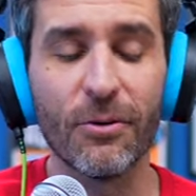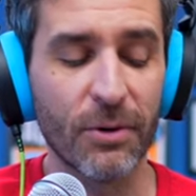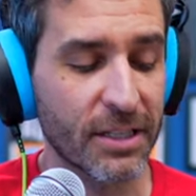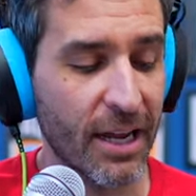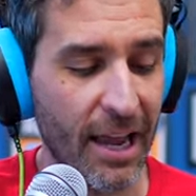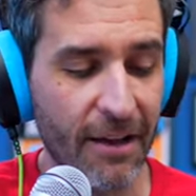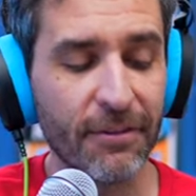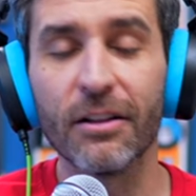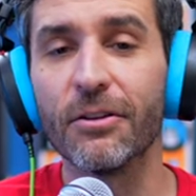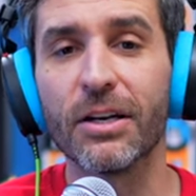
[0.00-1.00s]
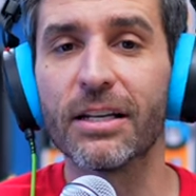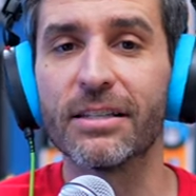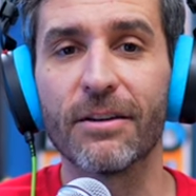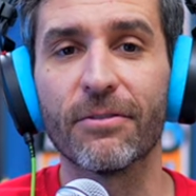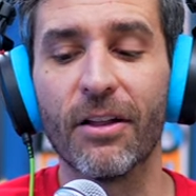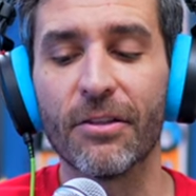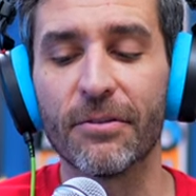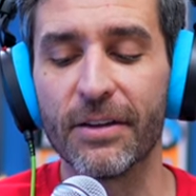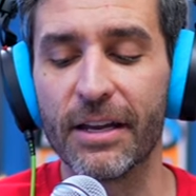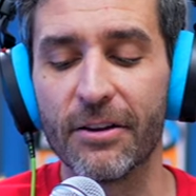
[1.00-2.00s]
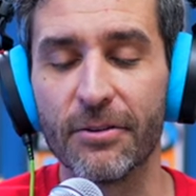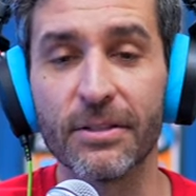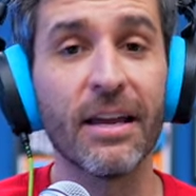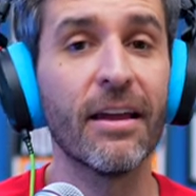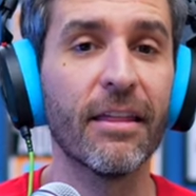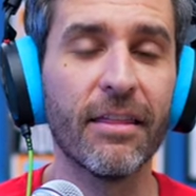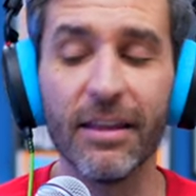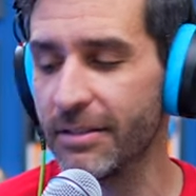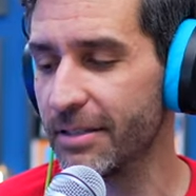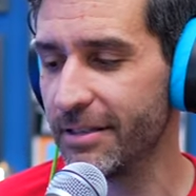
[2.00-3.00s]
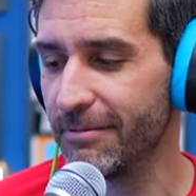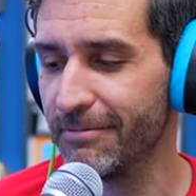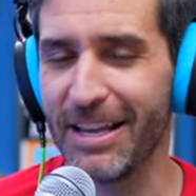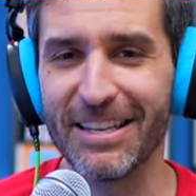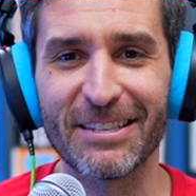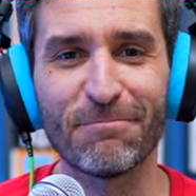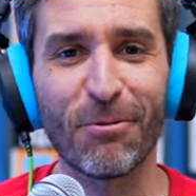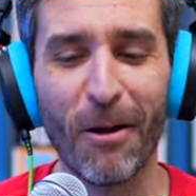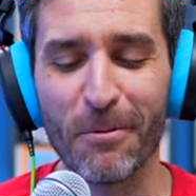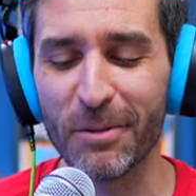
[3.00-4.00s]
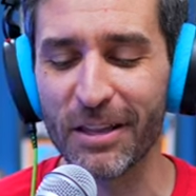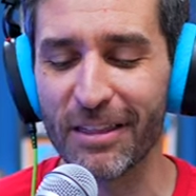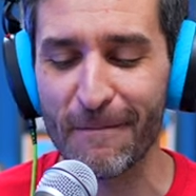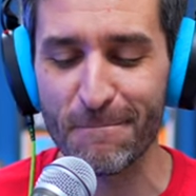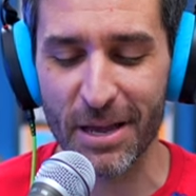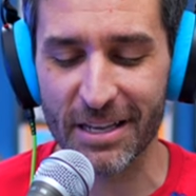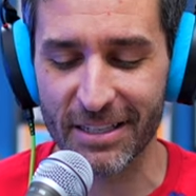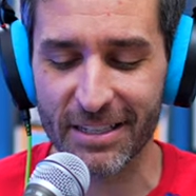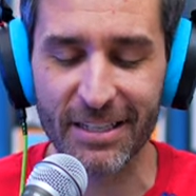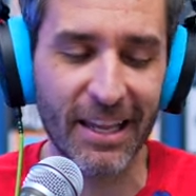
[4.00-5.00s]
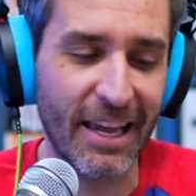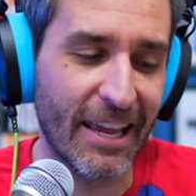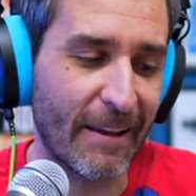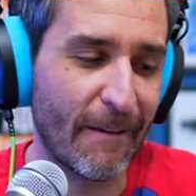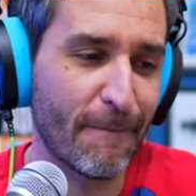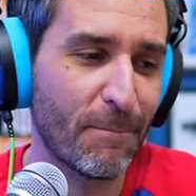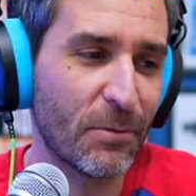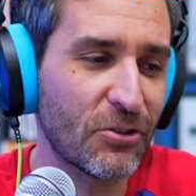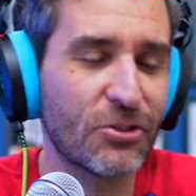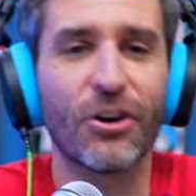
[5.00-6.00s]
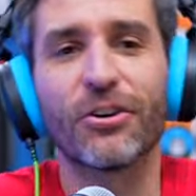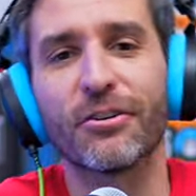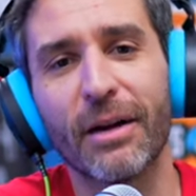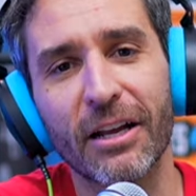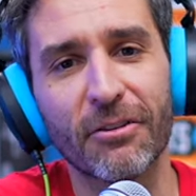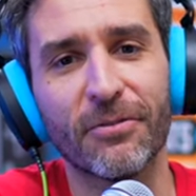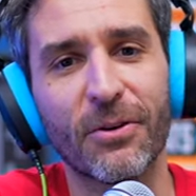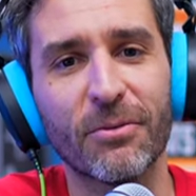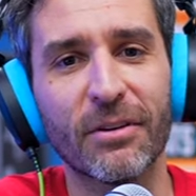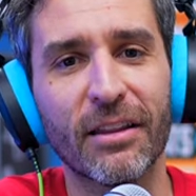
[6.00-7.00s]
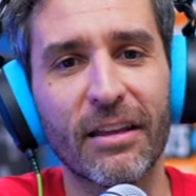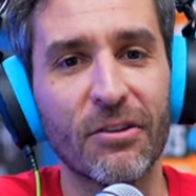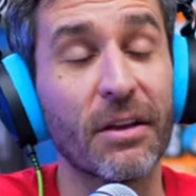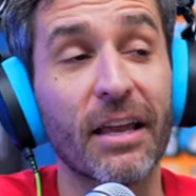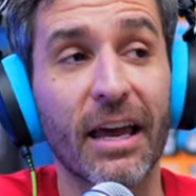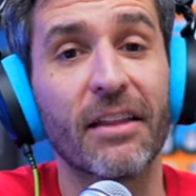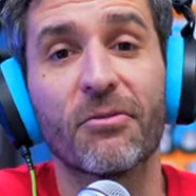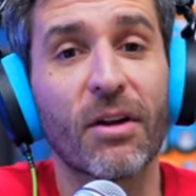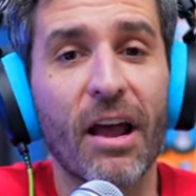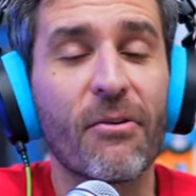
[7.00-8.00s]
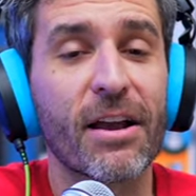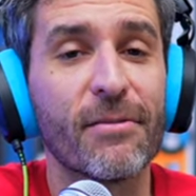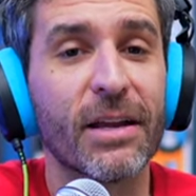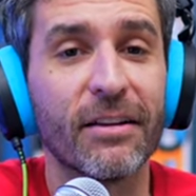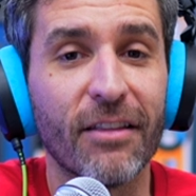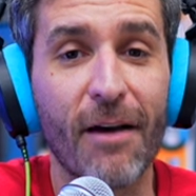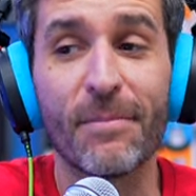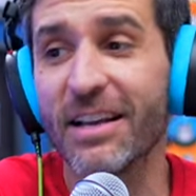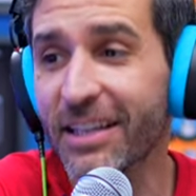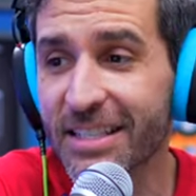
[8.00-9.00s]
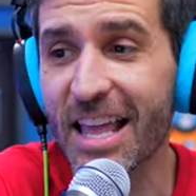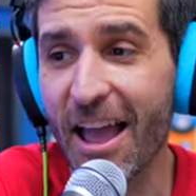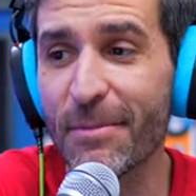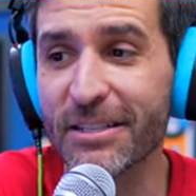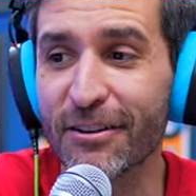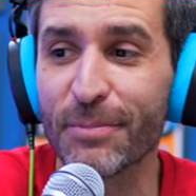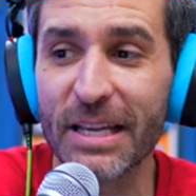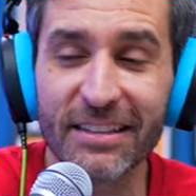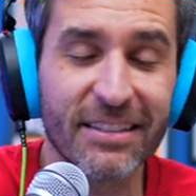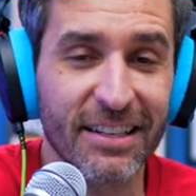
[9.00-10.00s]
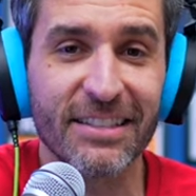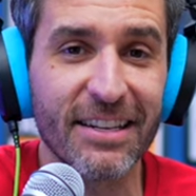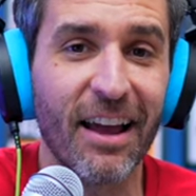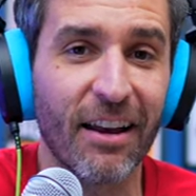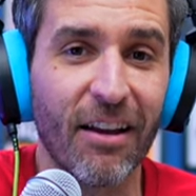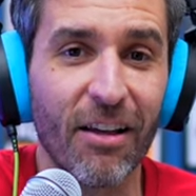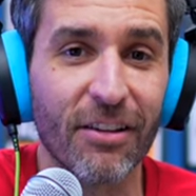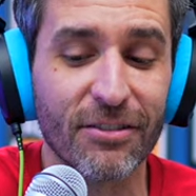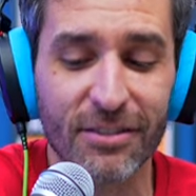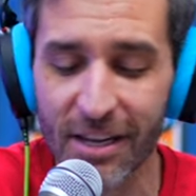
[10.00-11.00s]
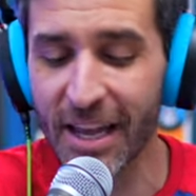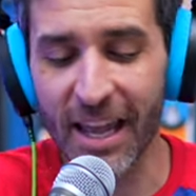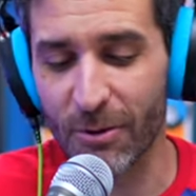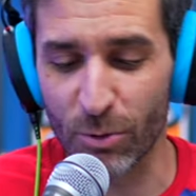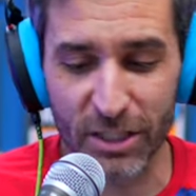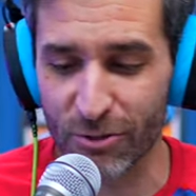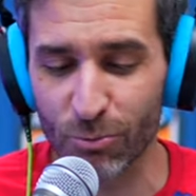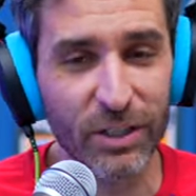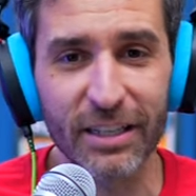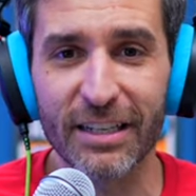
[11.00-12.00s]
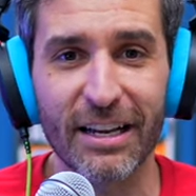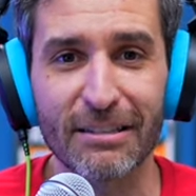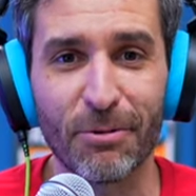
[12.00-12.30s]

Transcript: which I have included in several other videos. This is probably the best like starter microphone that you can get. It's one I recommend a lot because the MSRP is $69 which is a really nice